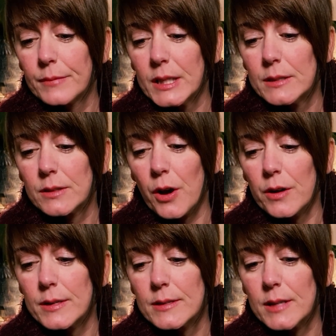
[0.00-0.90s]
This card
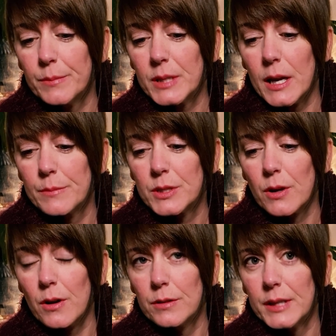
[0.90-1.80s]
is sometimes
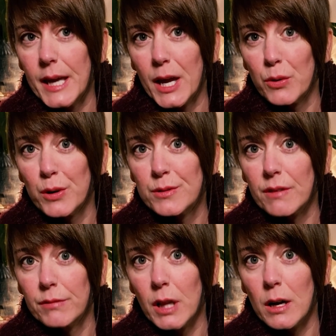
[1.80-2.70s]
called the Arrows
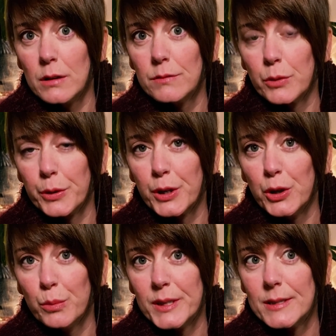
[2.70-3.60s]
of Love or
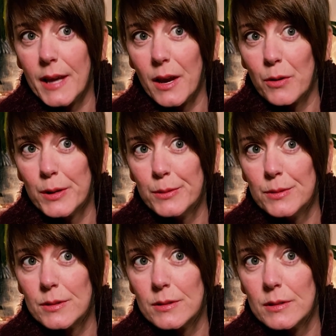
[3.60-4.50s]
Cupid's
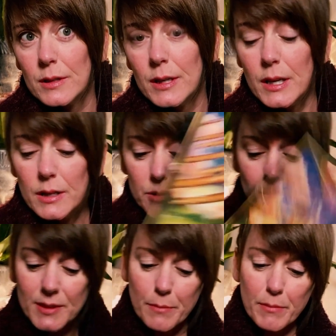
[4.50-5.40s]
Arrows. So
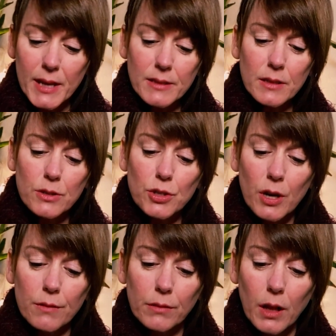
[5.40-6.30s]
it's a message
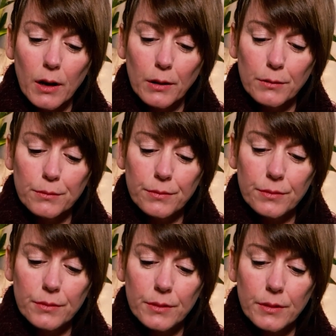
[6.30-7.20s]
of love.
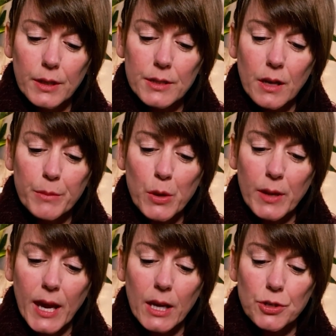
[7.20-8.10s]
It's
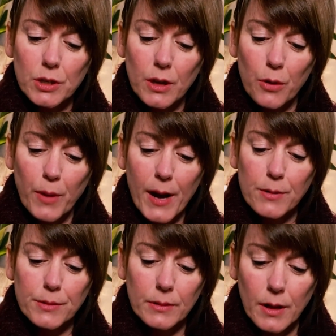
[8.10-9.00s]
communication
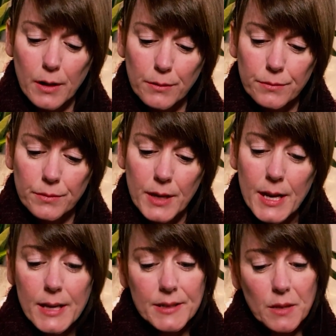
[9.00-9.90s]
around love.
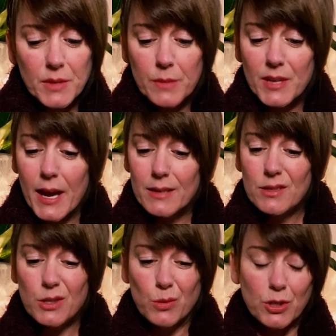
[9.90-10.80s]
Sometimes it has to
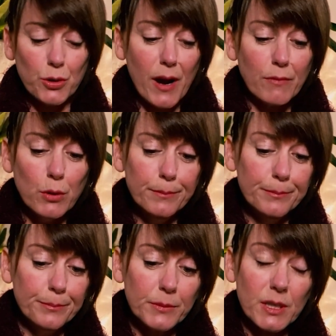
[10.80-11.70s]
do with travel.
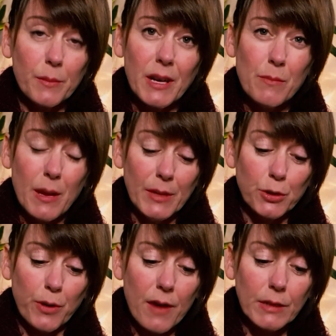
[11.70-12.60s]
Somebody may be
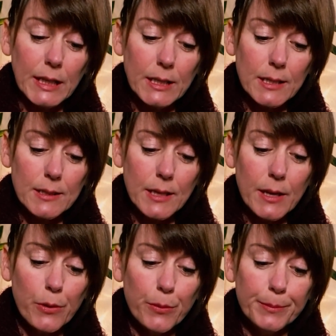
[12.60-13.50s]
traveling to see
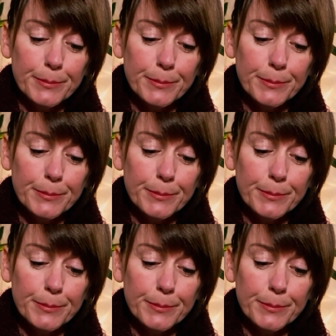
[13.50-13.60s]
you.